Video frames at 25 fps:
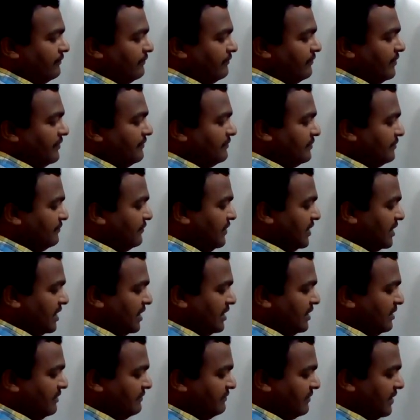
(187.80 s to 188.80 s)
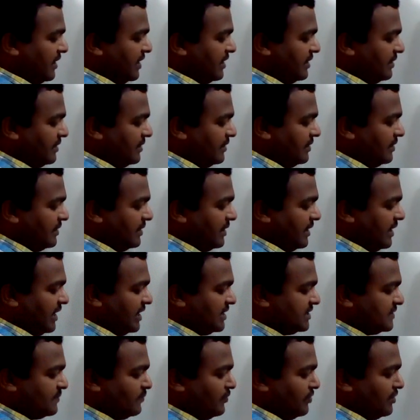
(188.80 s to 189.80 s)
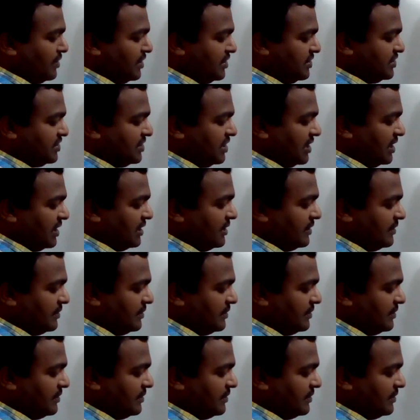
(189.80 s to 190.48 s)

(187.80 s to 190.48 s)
Fifth we can define exponential